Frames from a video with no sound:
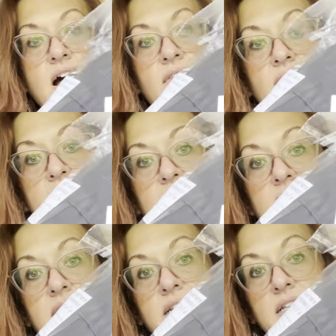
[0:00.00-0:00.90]
on
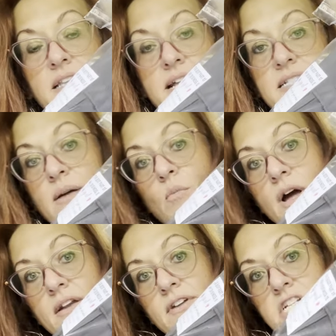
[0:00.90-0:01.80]
the, like
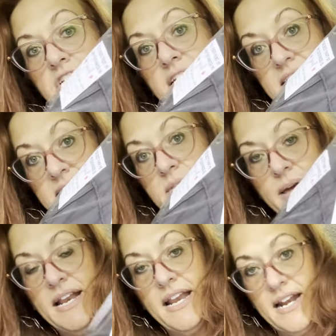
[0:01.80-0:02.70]
someone originally did
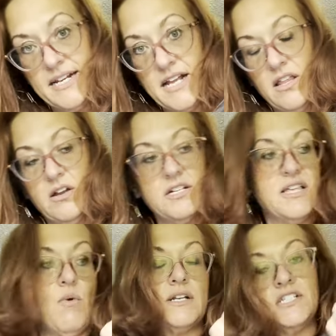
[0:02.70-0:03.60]
spend $89.
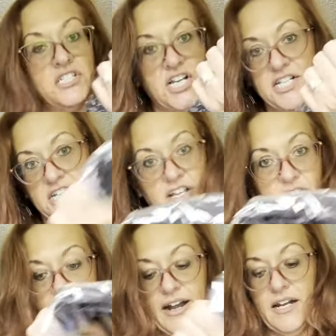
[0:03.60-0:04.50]
They walked into J. Jill
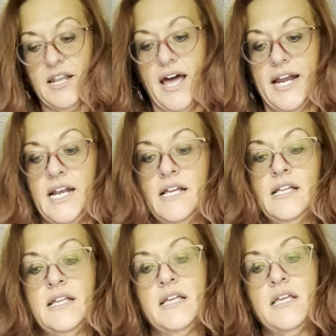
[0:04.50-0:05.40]
or got it online.
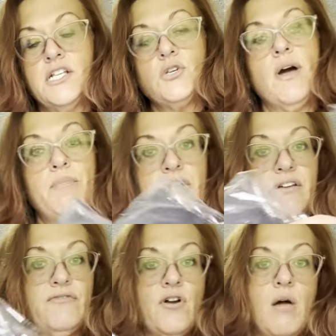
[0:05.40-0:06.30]
So I put
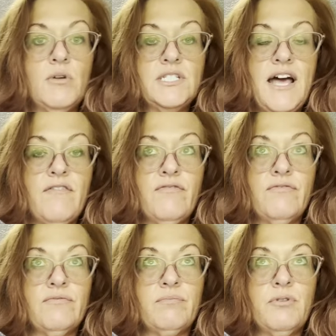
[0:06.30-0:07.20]
it for almost half
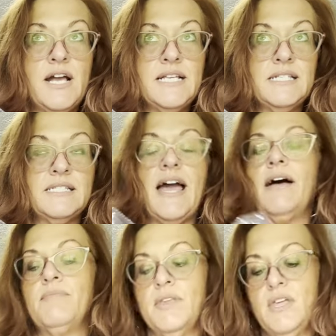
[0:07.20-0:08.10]
price. Yeah,
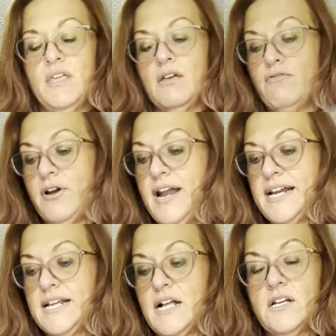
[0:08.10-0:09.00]

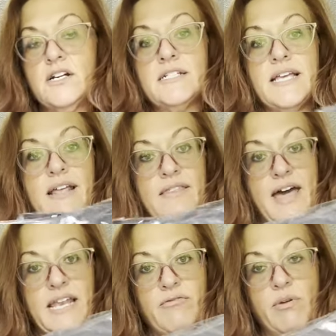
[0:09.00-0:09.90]
$49 and
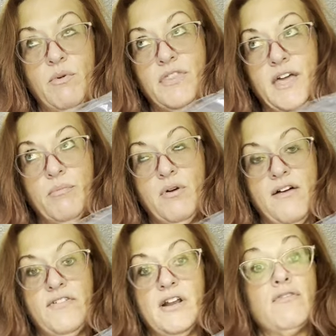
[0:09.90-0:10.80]
that left me with a
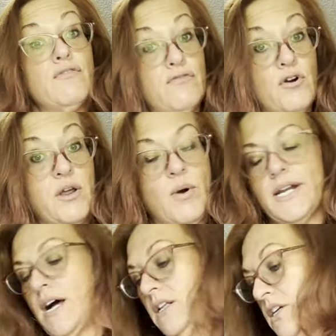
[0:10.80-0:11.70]
profit of
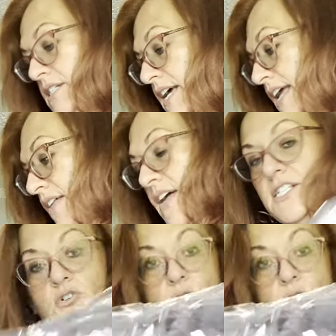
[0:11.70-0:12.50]
$41. Again, that's